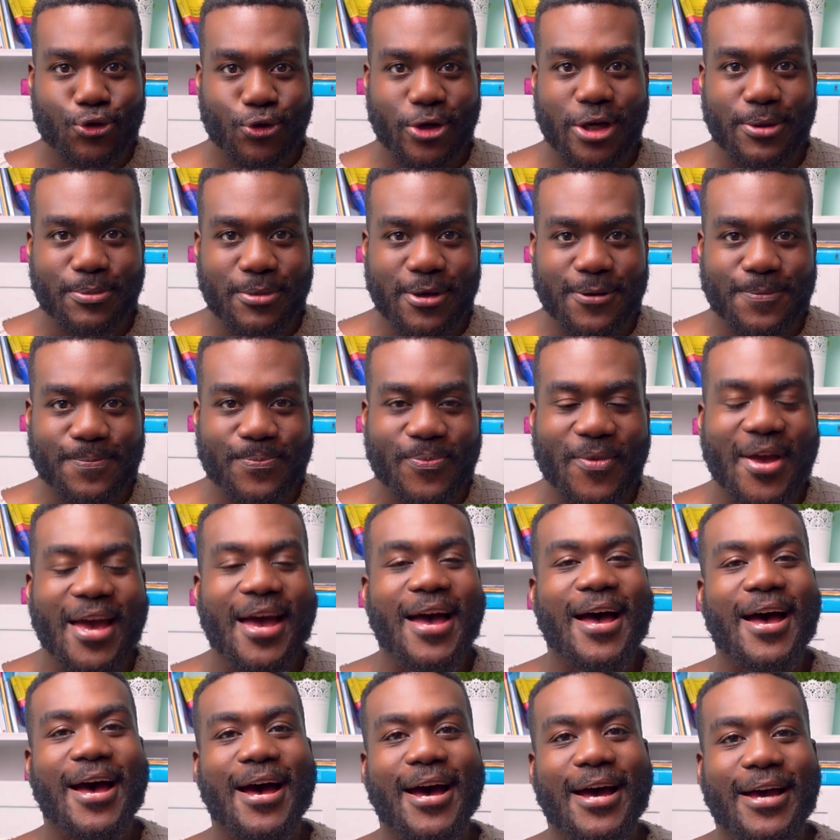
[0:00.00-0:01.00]
treatment.
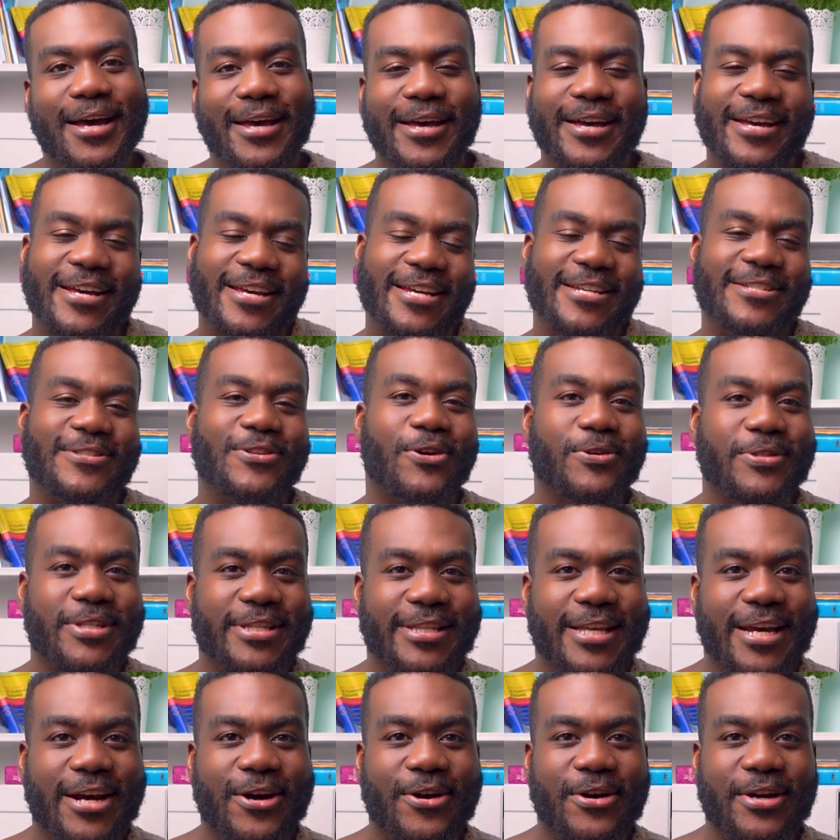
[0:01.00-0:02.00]
Hi, it's
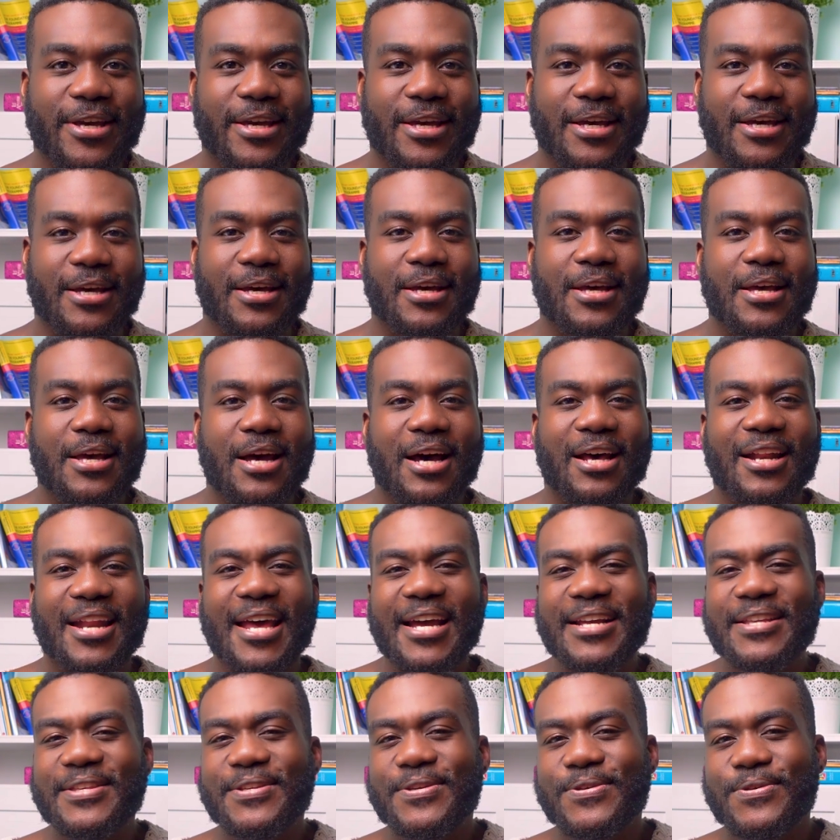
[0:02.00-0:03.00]
Dr. Derek here. I'd
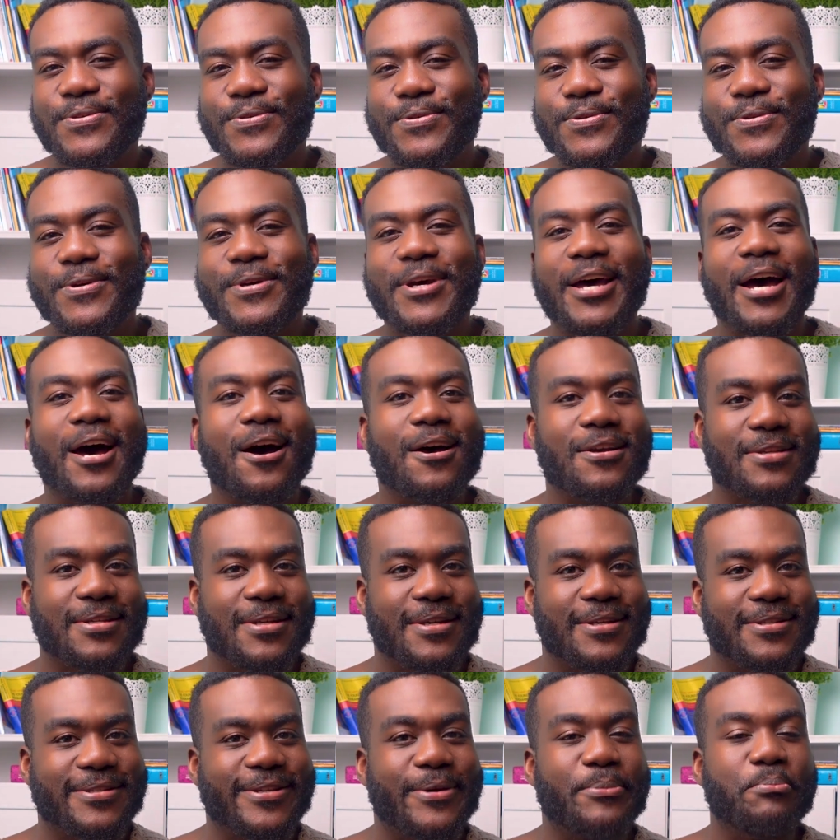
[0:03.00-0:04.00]
like to
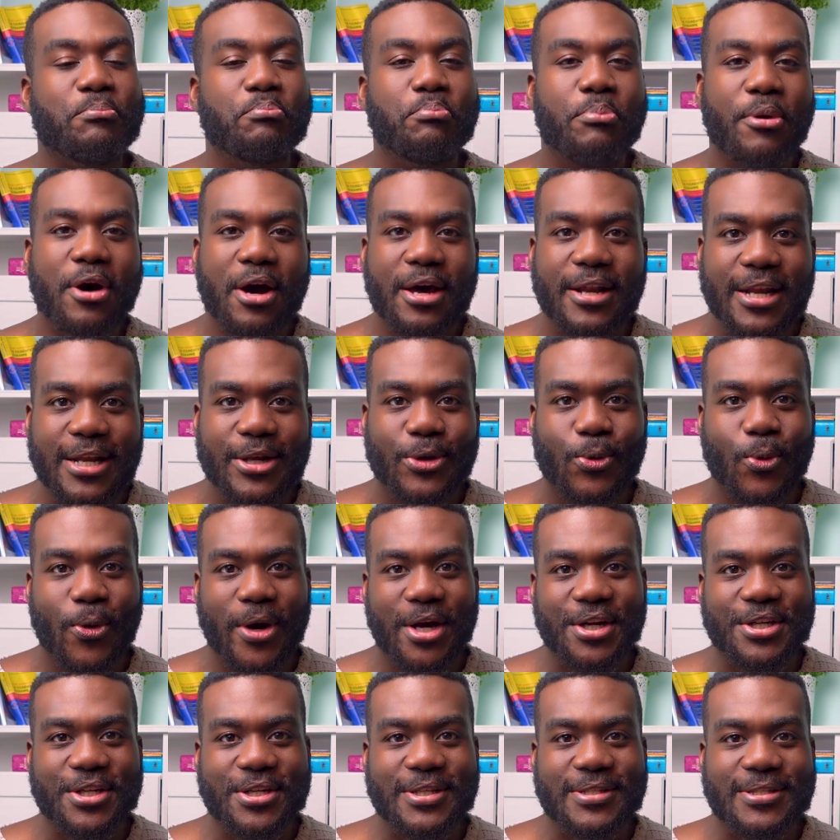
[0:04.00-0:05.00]
answer some burning
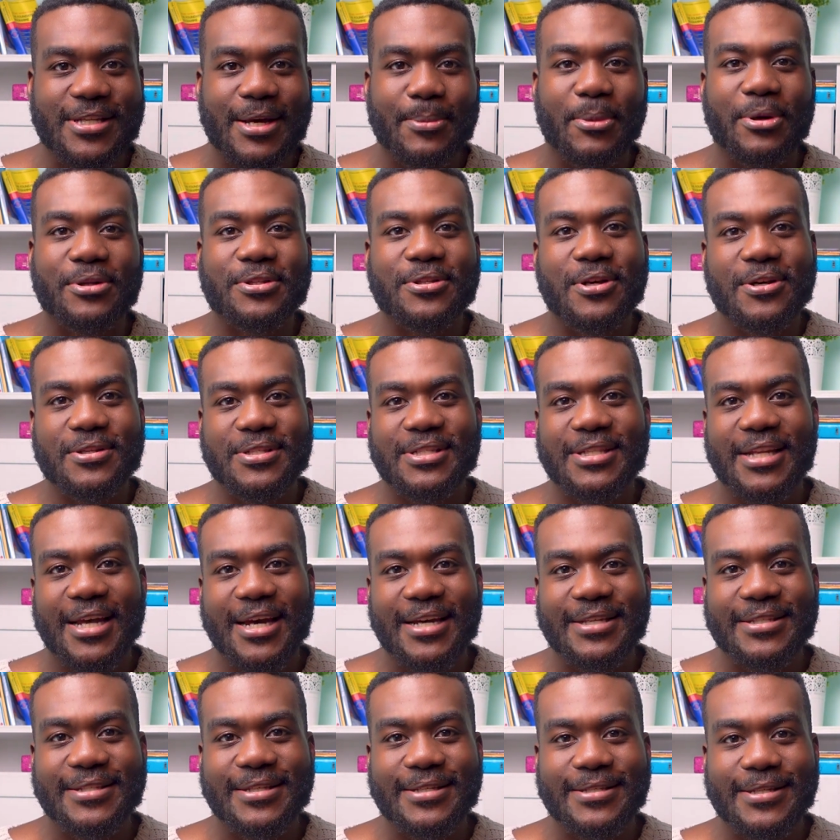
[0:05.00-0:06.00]
questions about
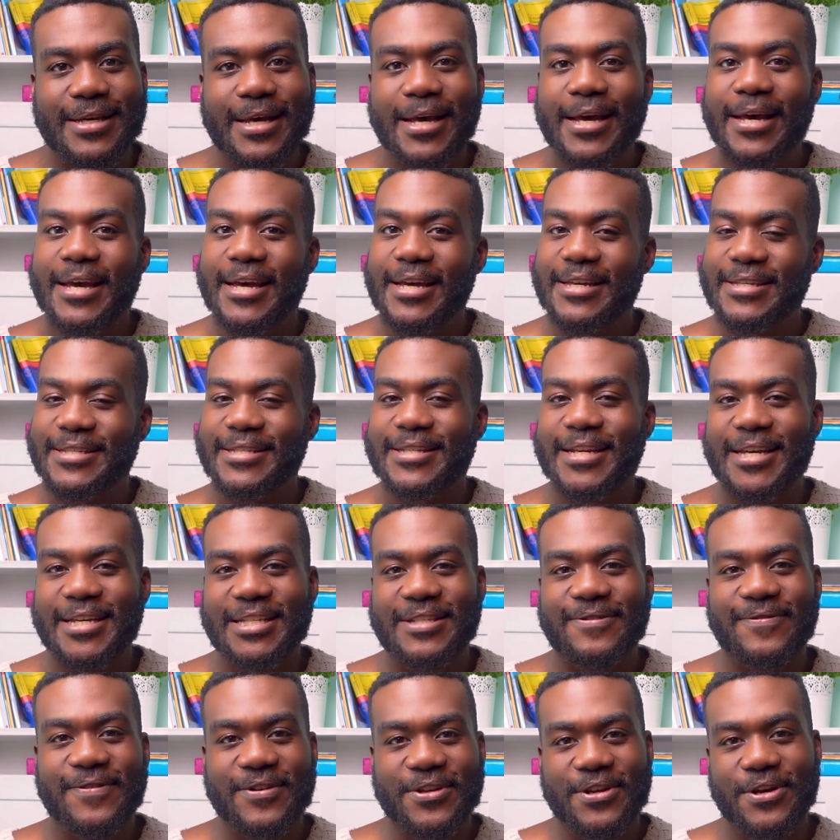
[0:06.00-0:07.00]
tonsillitis in
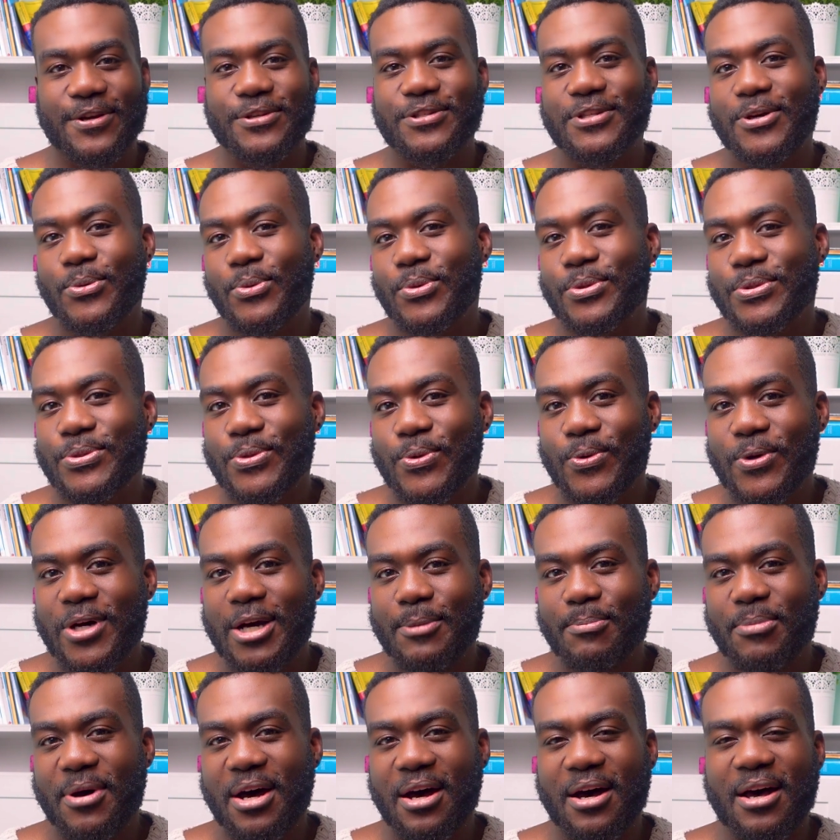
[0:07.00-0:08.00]
today's video. So we'll talk
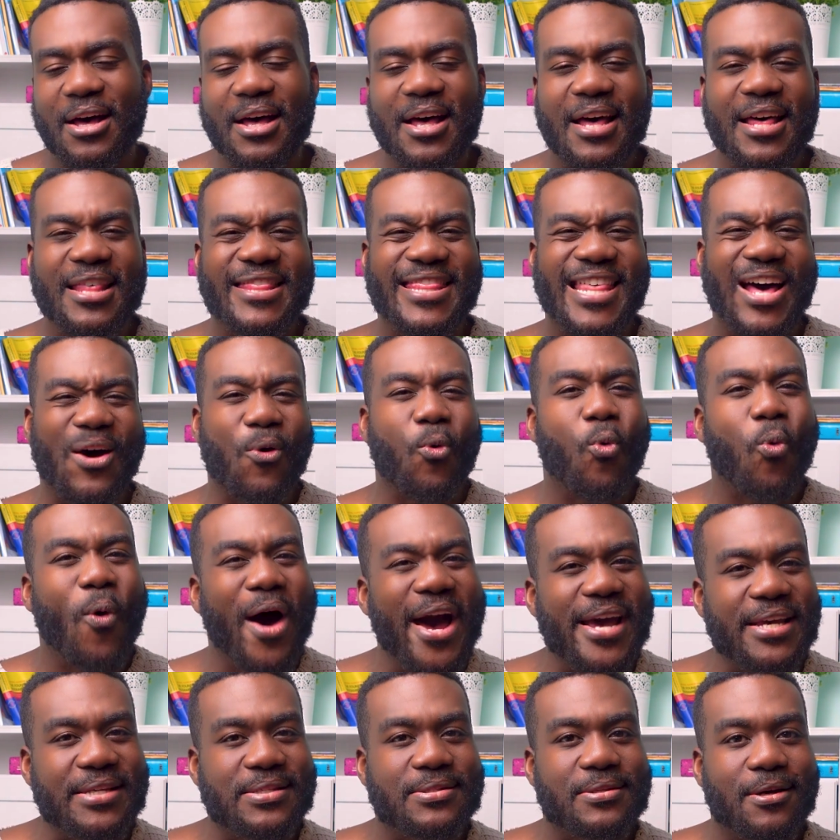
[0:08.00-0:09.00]
about that
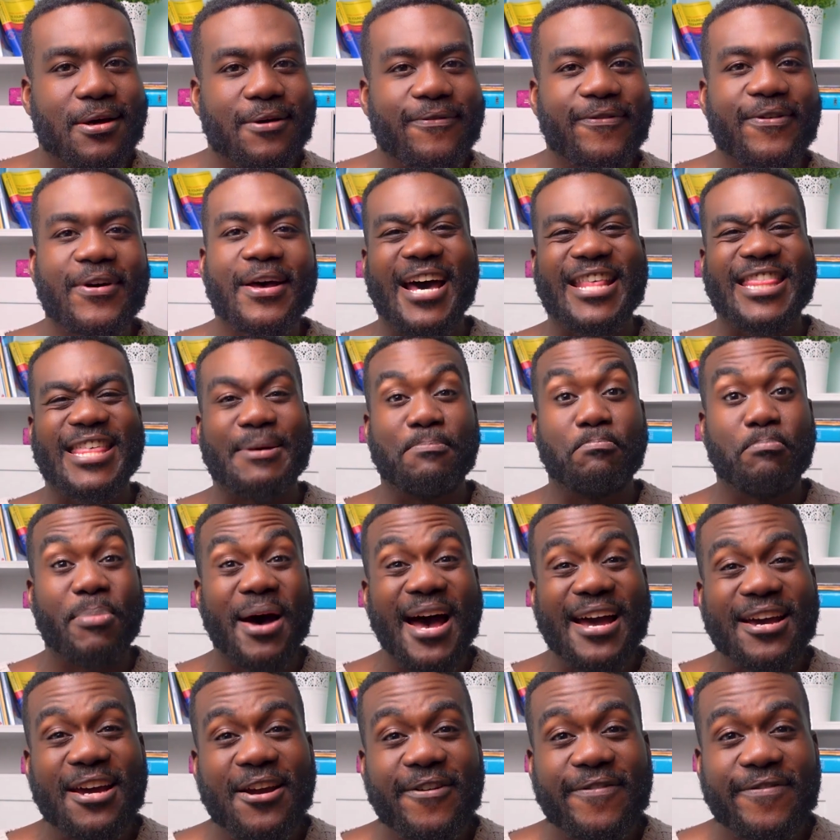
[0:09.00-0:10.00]
white stuff at the
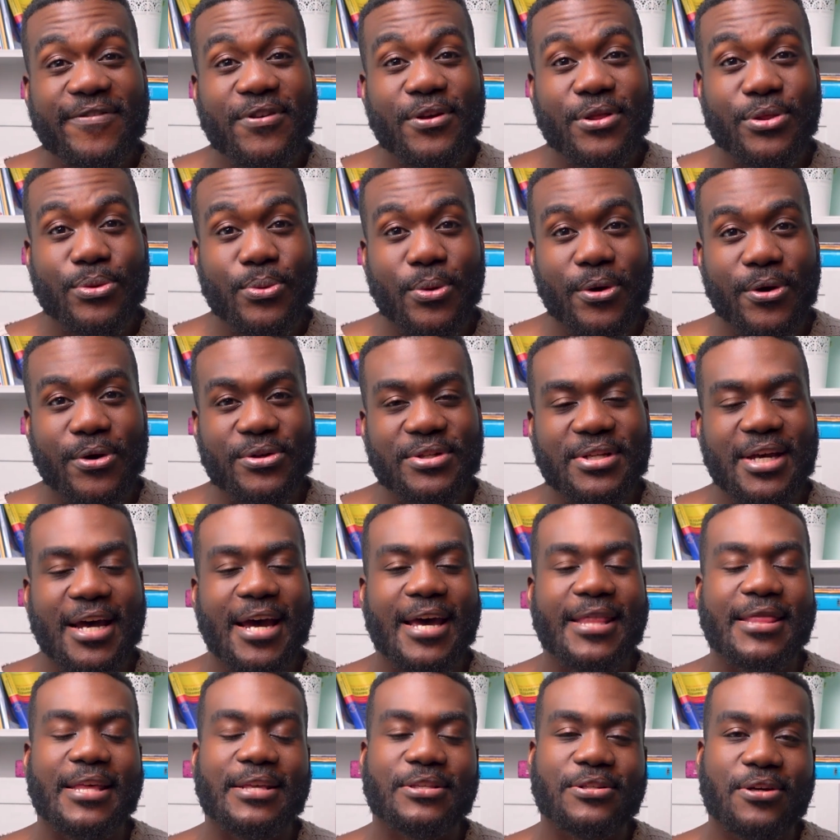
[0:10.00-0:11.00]
back of your throat
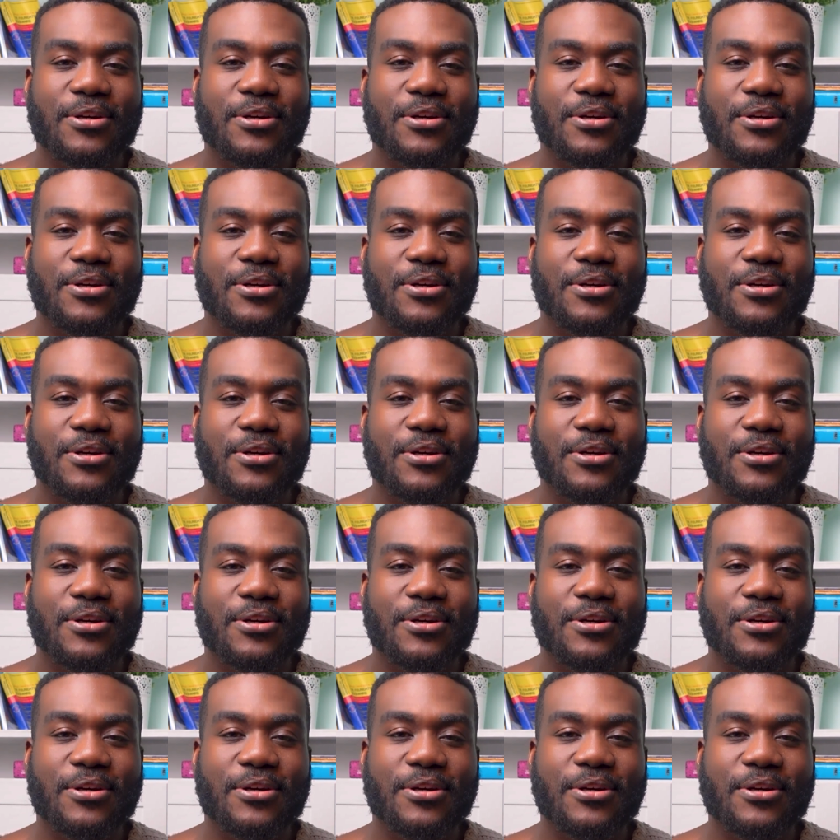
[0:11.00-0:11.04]
and